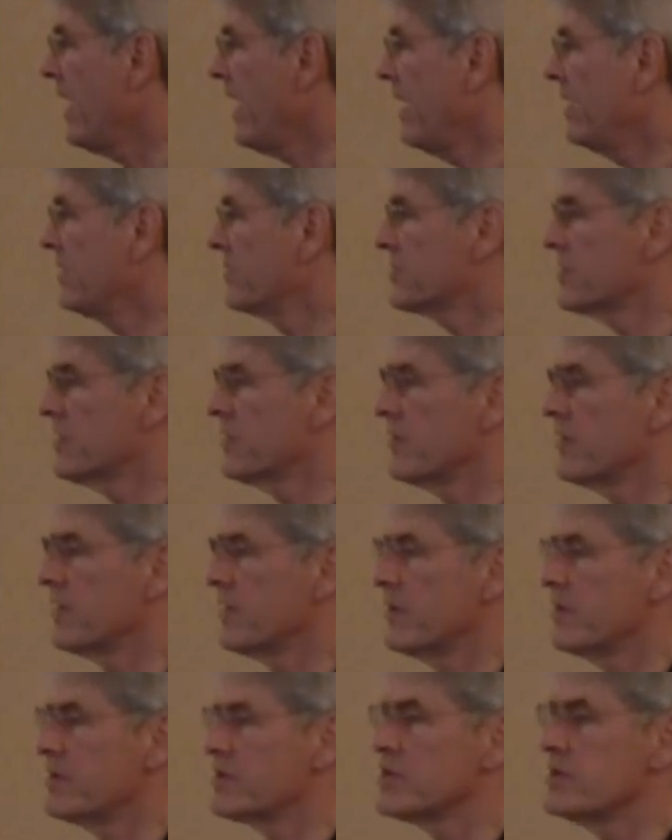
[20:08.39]
And so
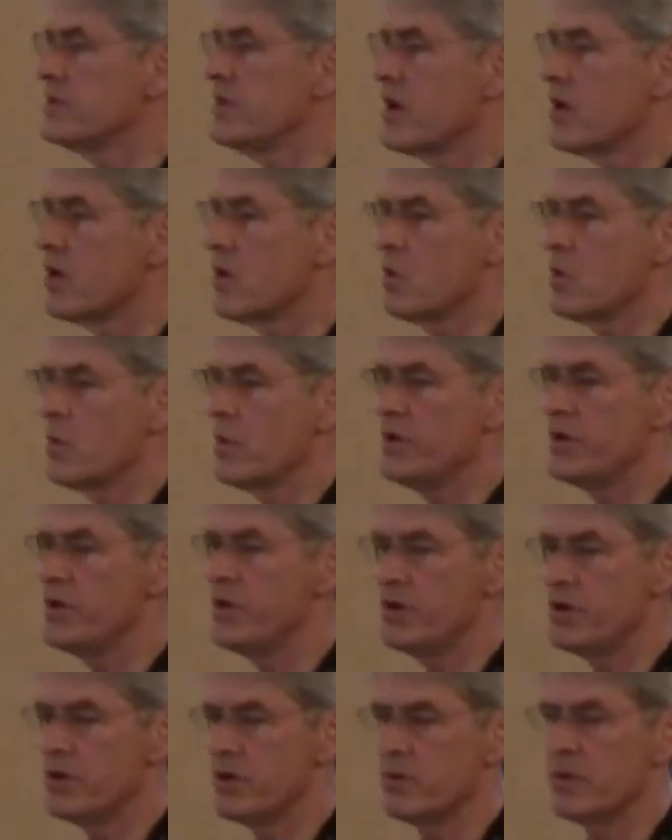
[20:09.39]
there is no
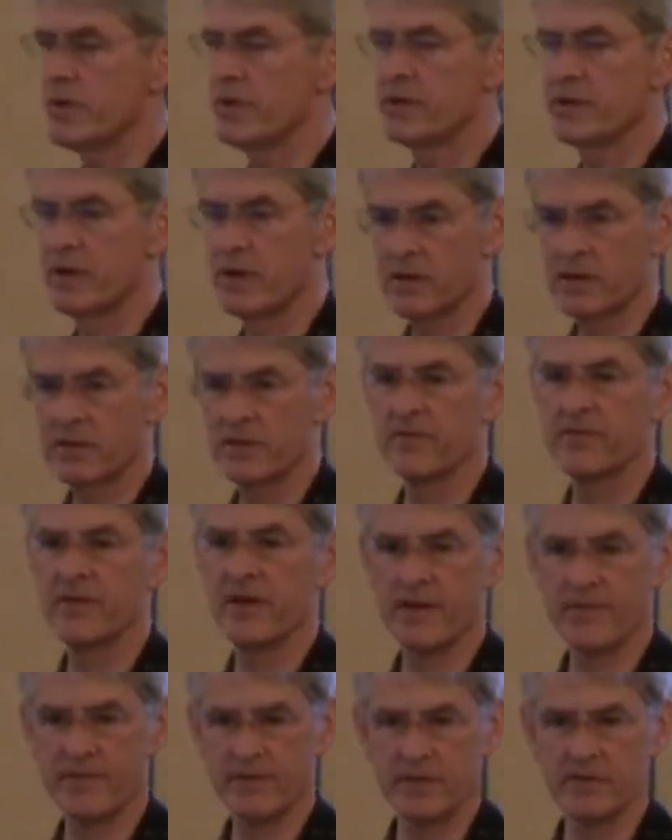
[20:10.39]
new inductive
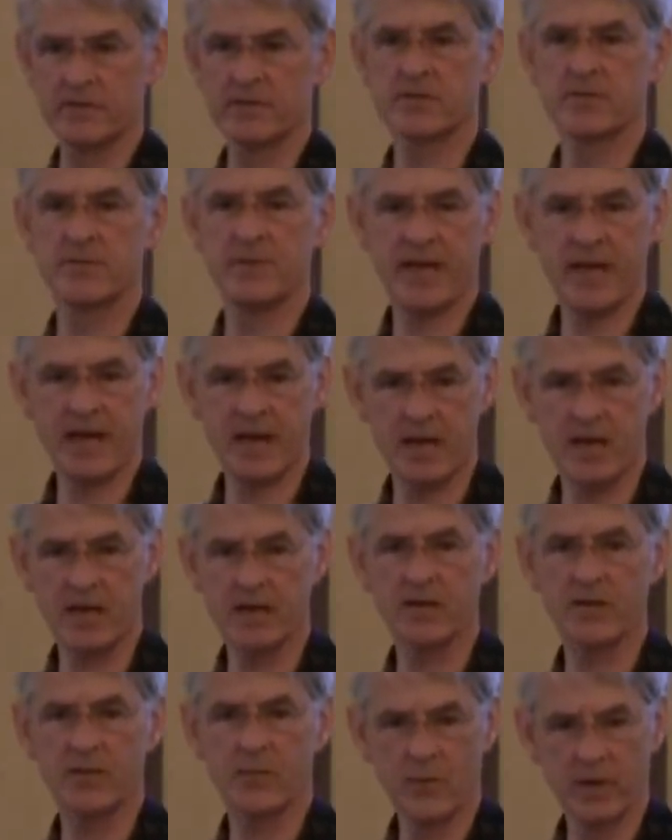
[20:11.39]
evidence to be
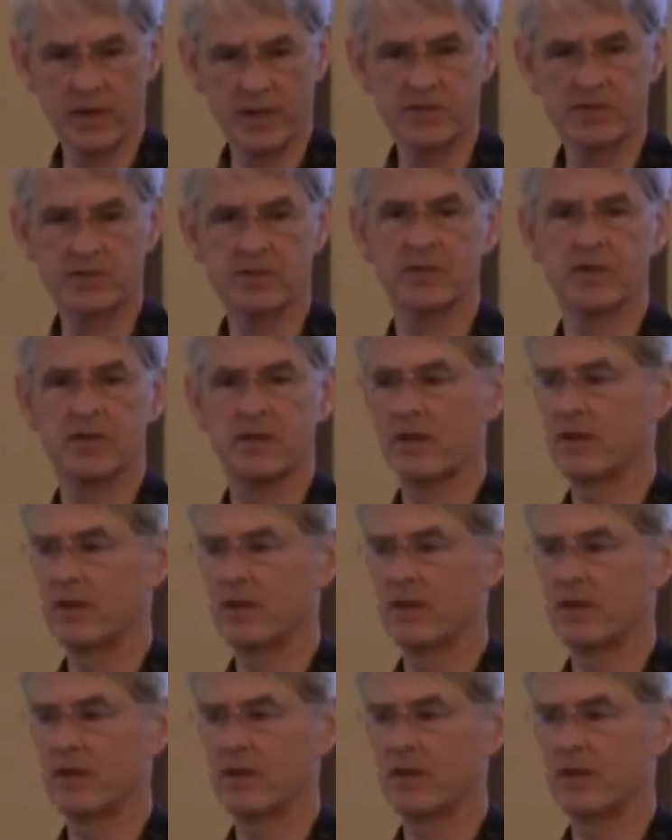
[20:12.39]
had once